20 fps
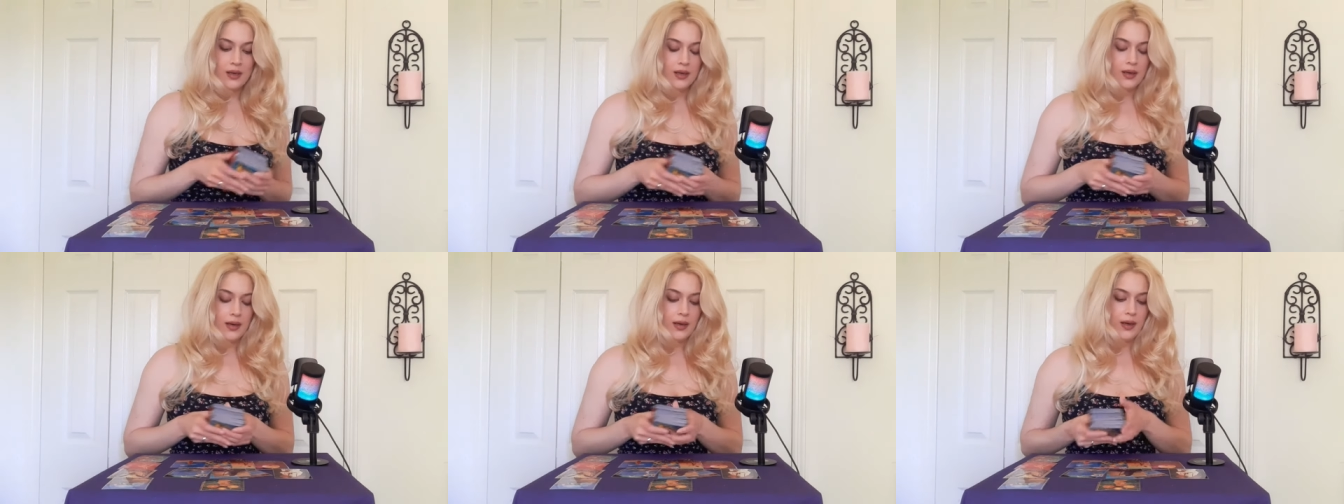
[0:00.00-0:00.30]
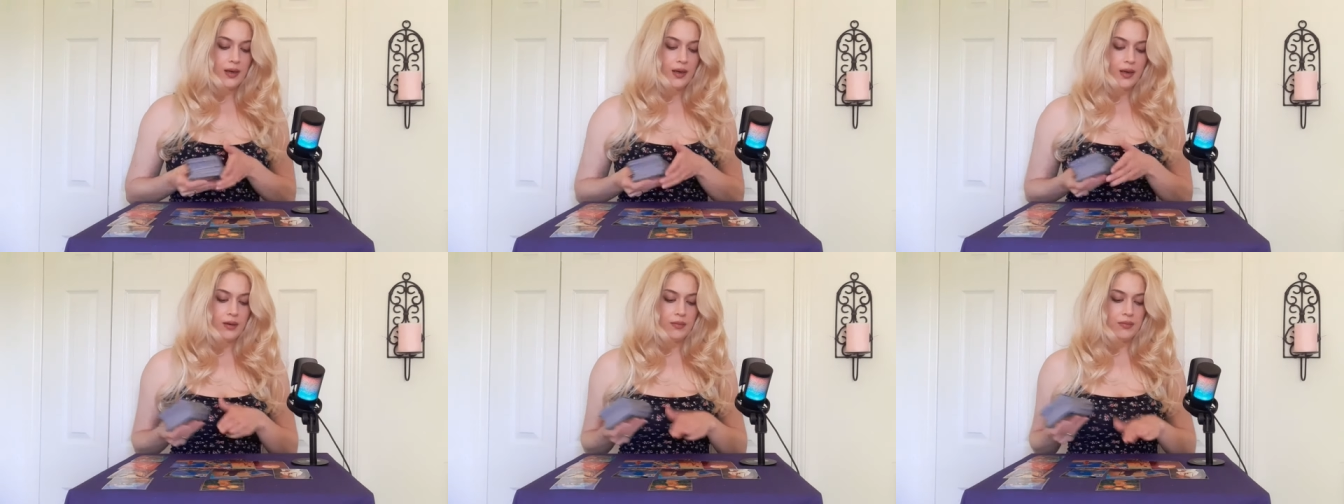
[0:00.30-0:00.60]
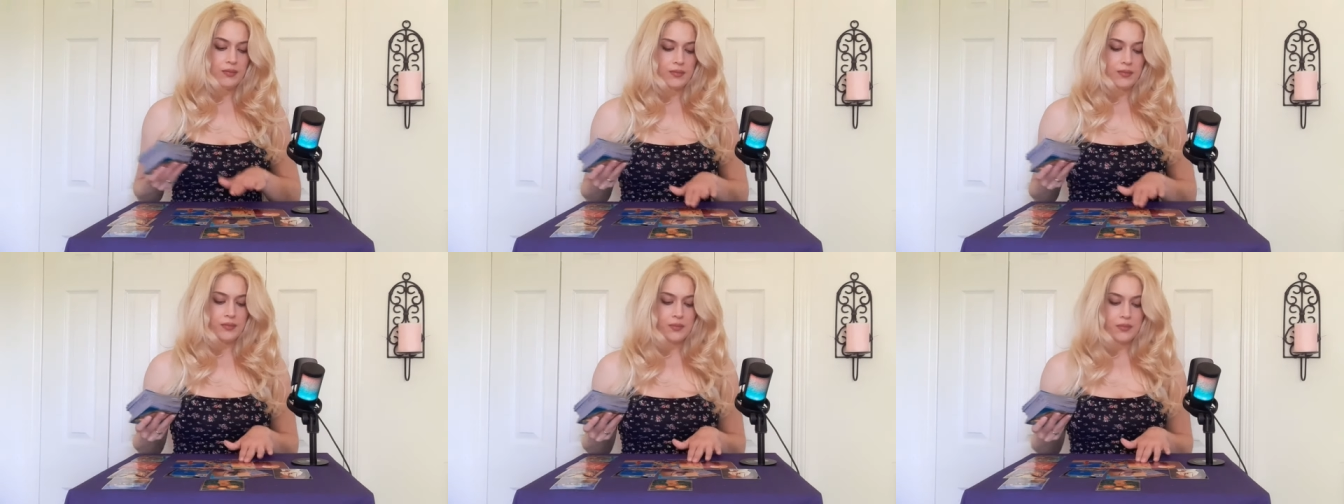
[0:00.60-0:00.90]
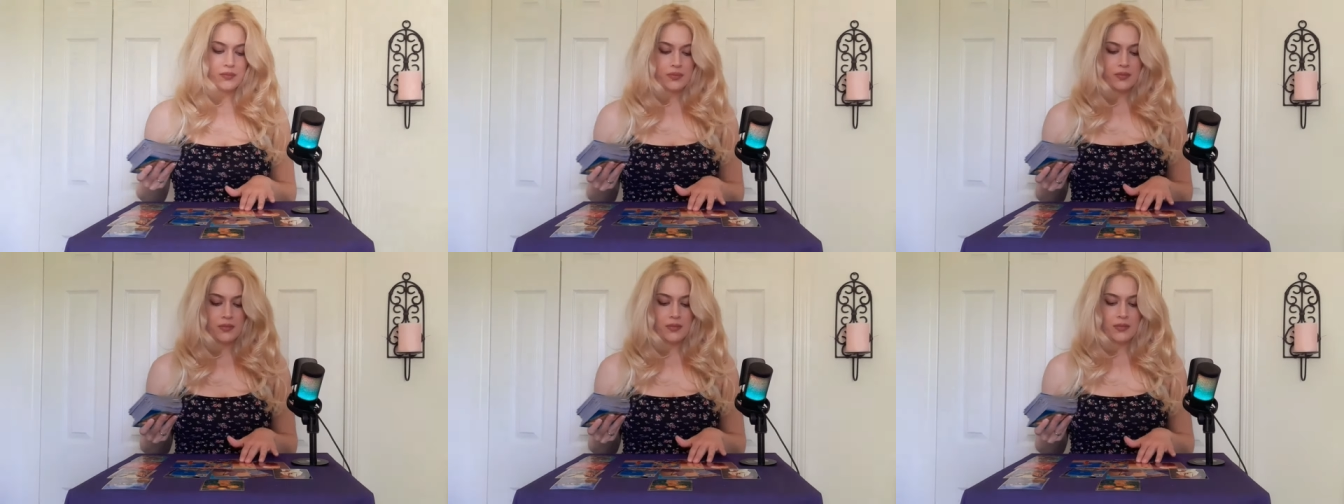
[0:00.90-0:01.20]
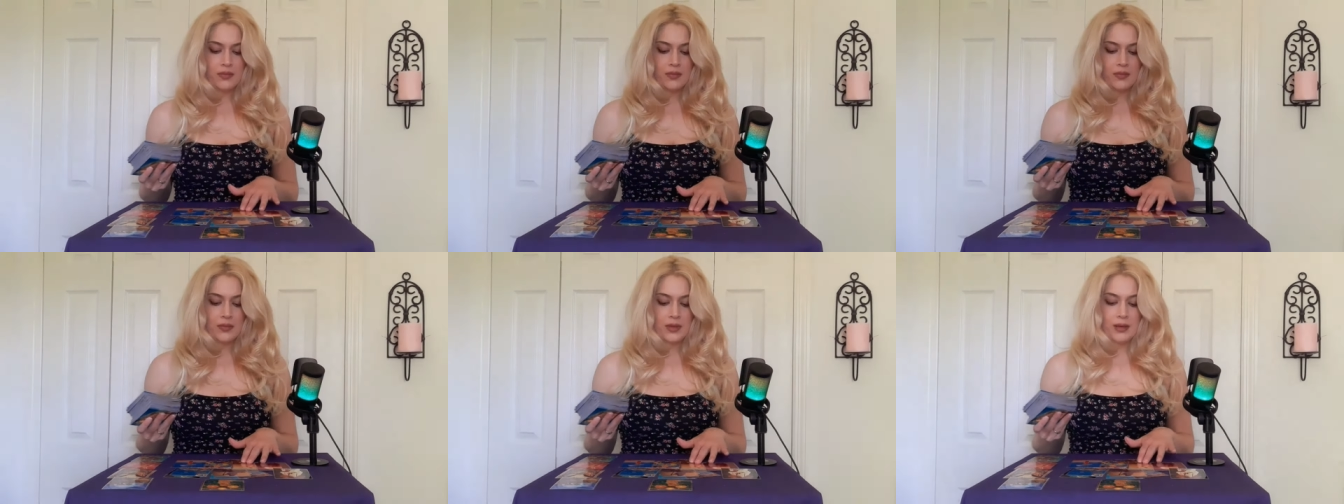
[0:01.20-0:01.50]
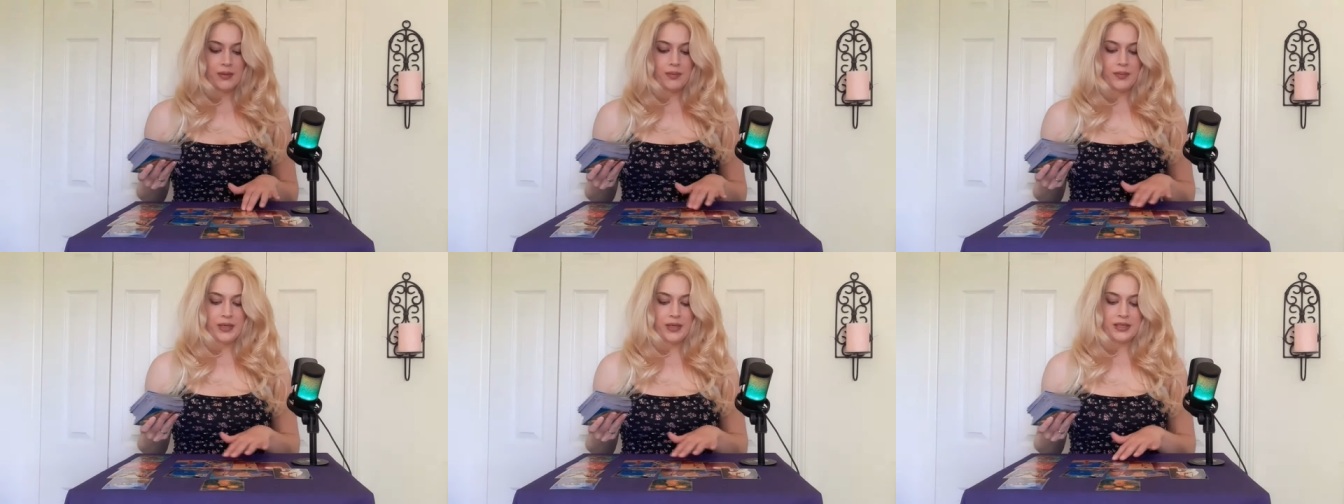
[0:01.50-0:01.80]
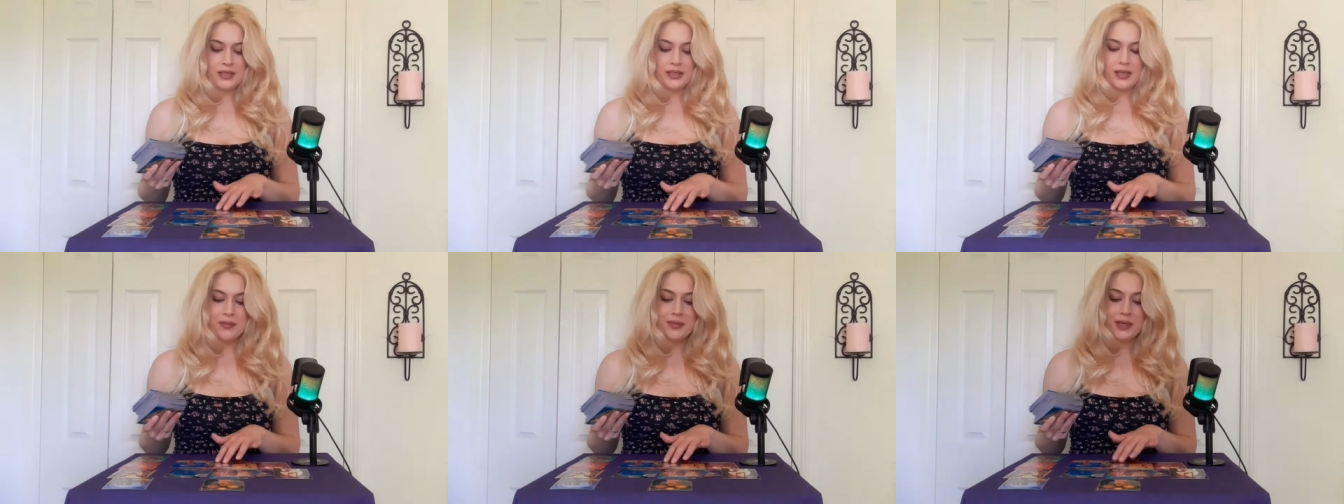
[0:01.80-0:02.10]
But
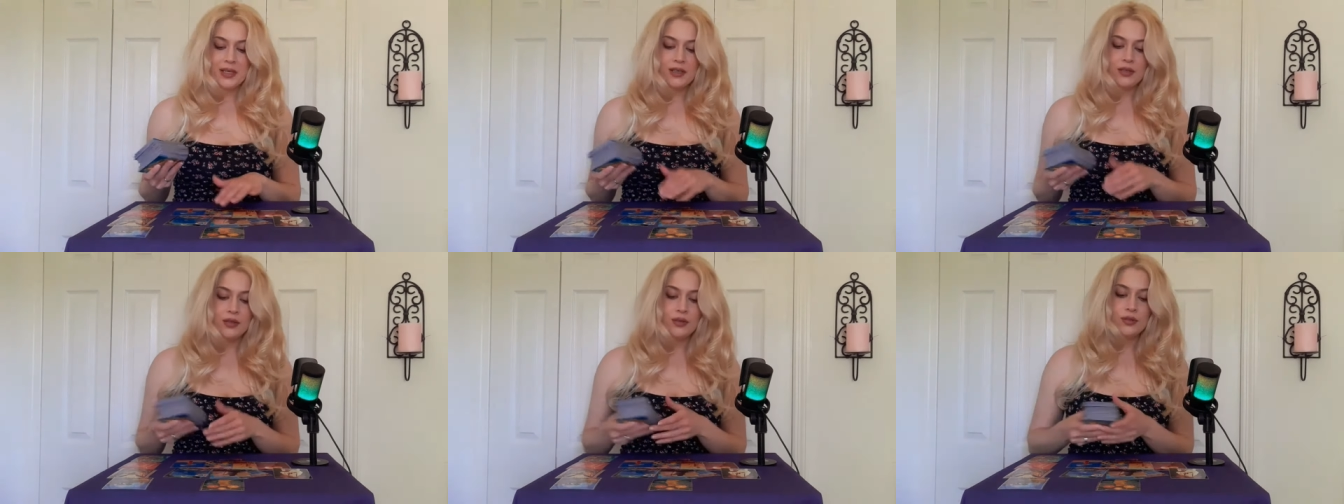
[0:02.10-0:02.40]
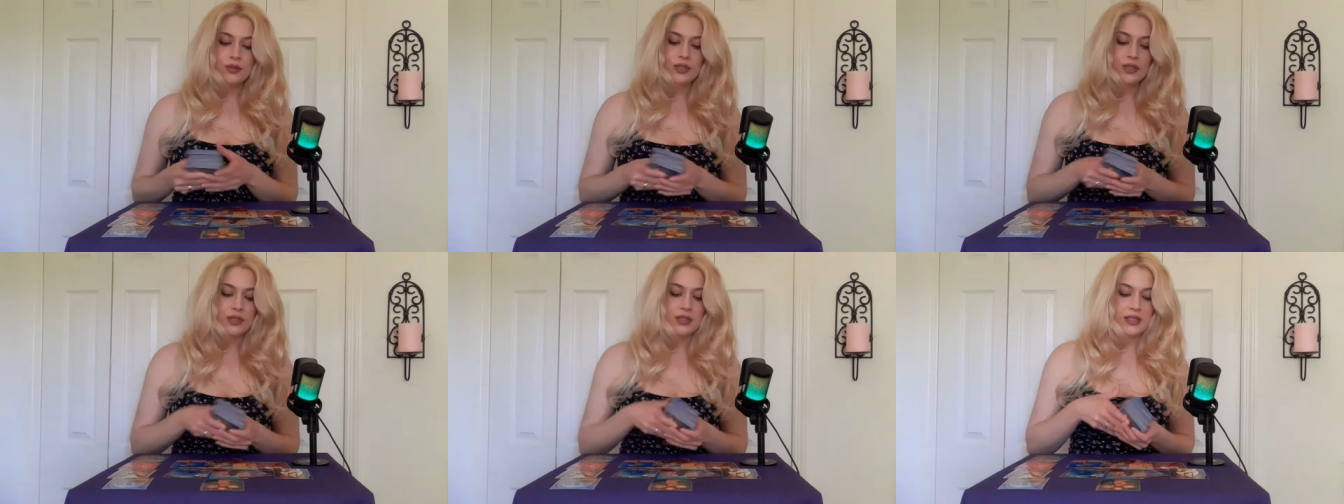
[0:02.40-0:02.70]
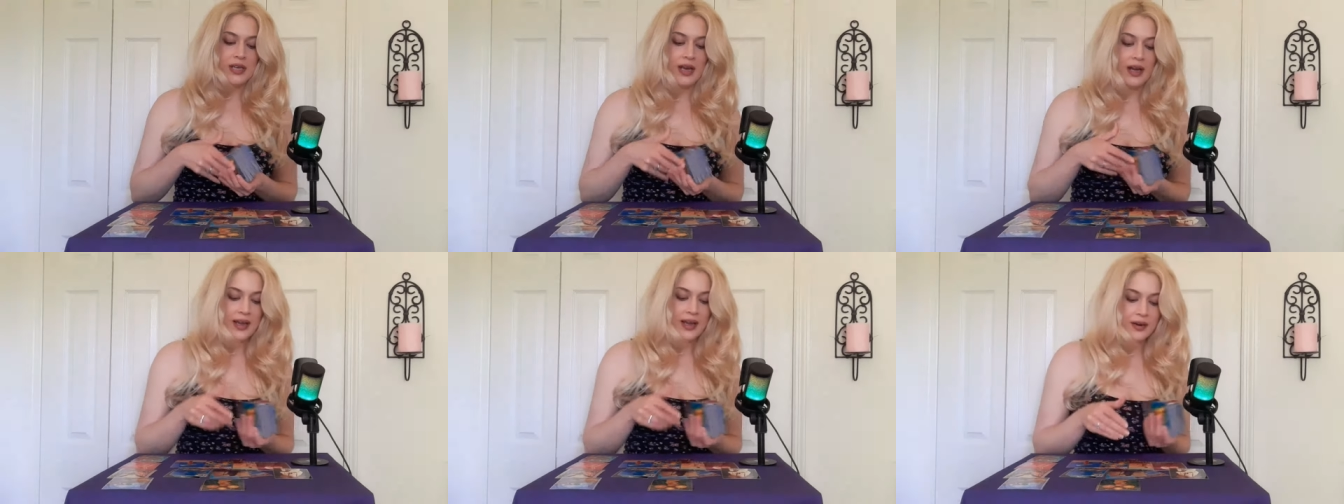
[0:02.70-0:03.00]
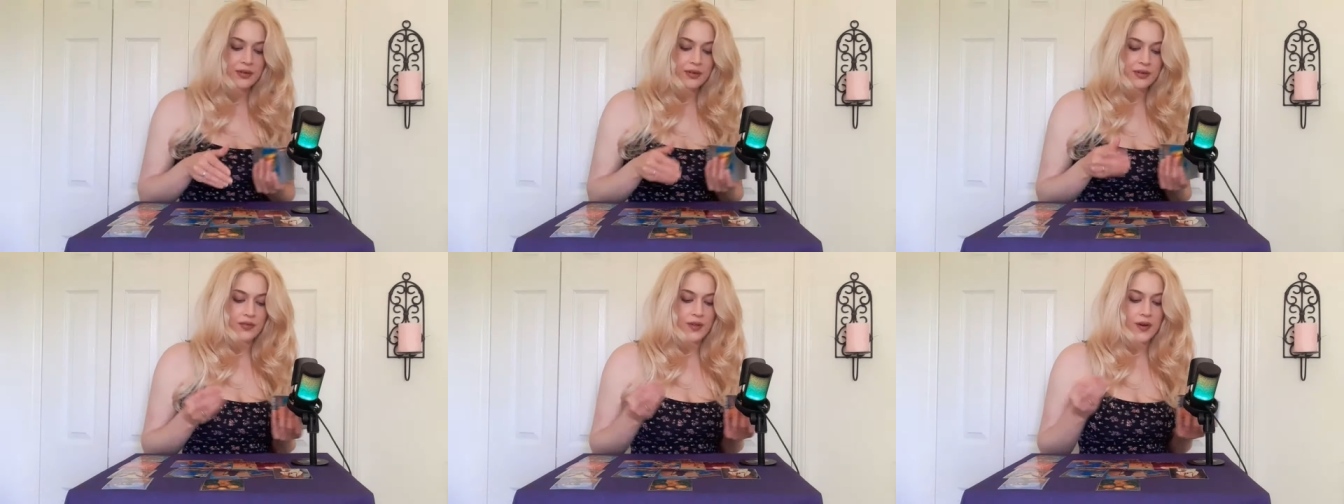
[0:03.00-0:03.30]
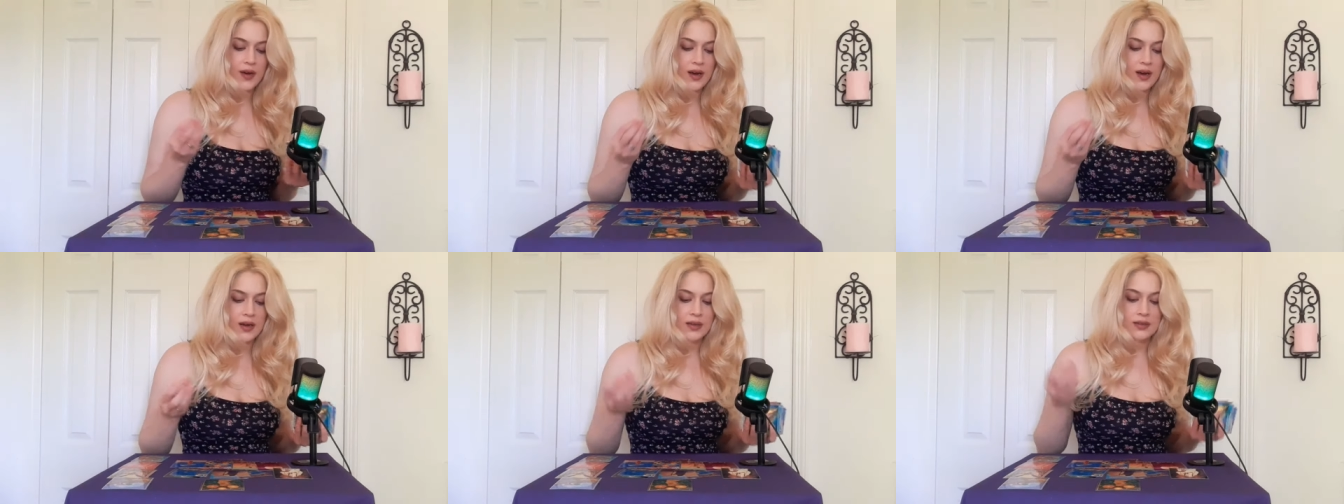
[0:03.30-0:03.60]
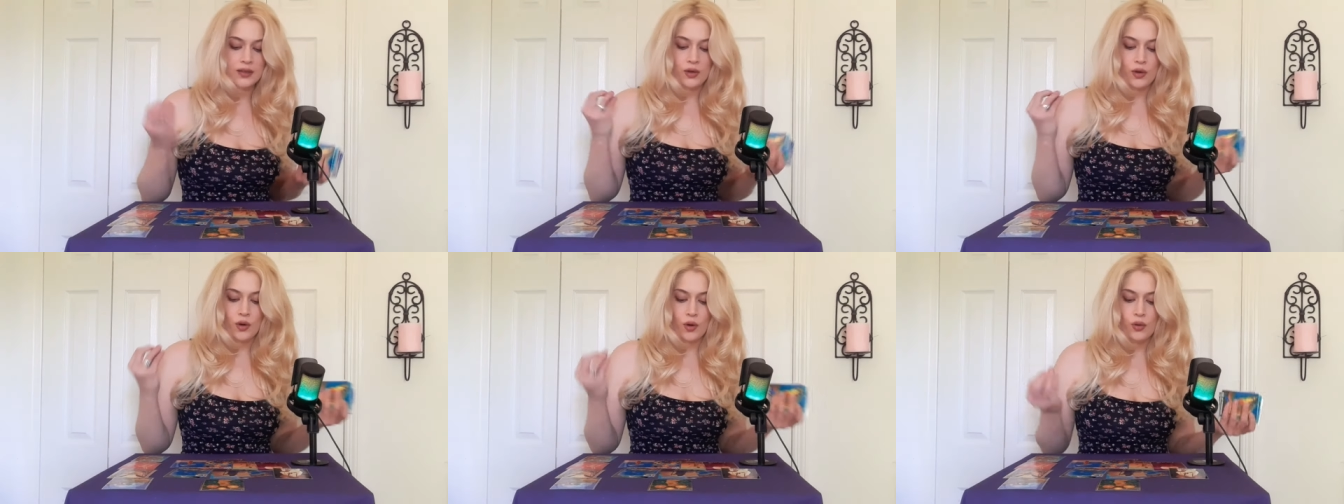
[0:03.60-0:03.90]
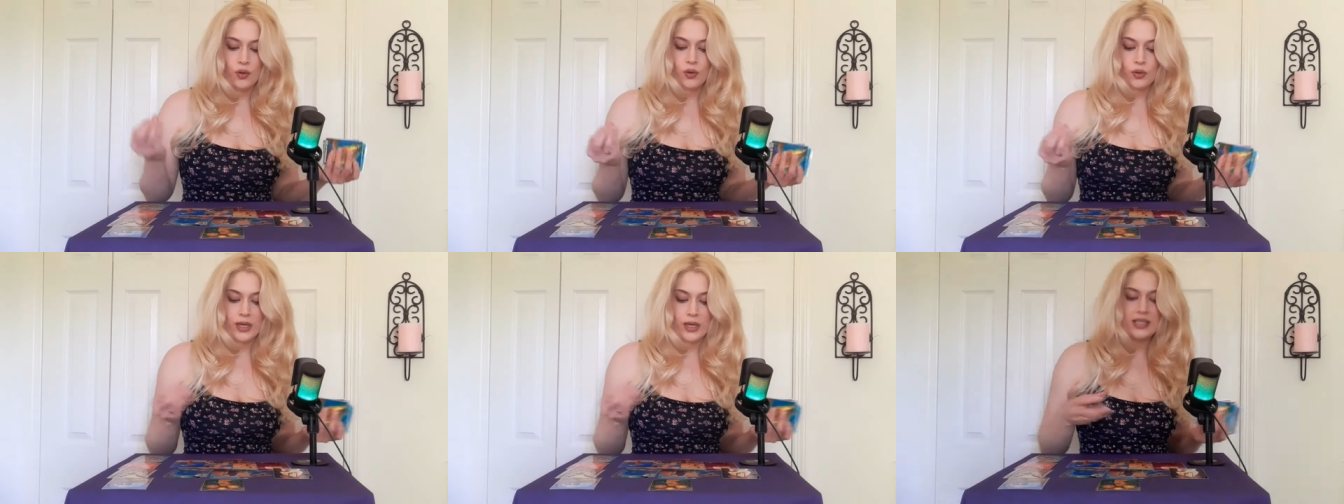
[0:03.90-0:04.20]
it's somebody who's just tired of the hot and cold.